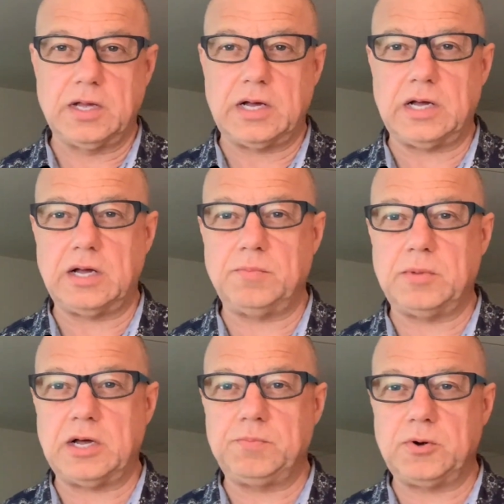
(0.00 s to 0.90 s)

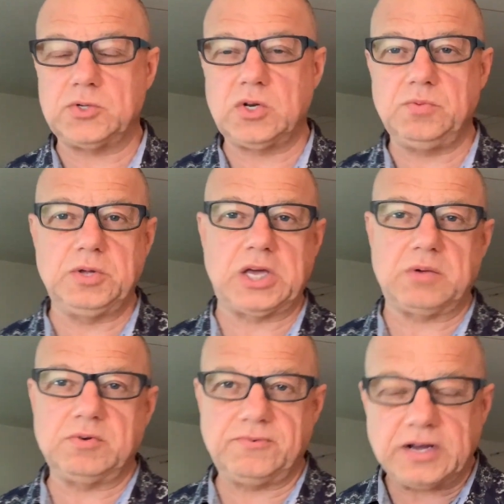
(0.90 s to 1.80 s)
I personally became
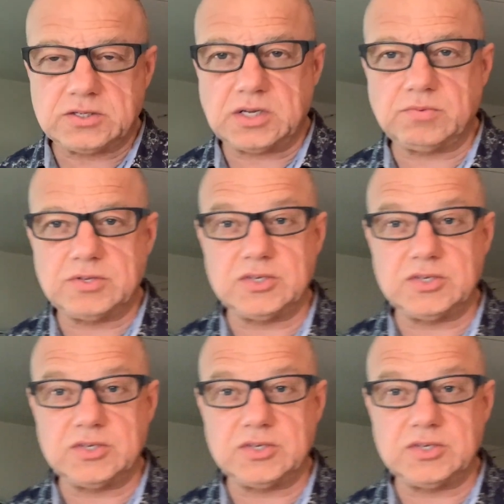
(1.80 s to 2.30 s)
infected with